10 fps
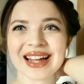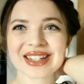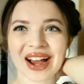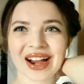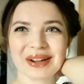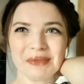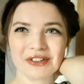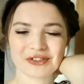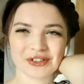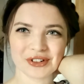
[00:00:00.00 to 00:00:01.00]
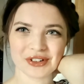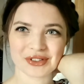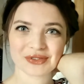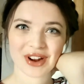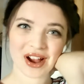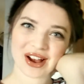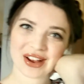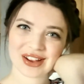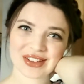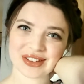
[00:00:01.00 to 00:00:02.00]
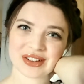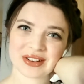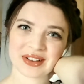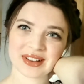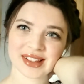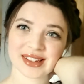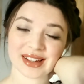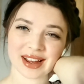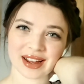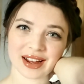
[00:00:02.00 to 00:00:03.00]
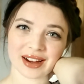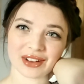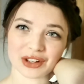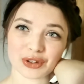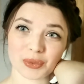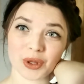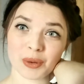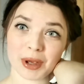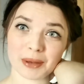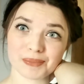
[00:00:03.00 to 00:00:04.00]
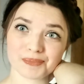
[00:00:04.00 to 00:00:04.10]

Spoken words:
Time for rehearsals. I'll catch up with you in a bit.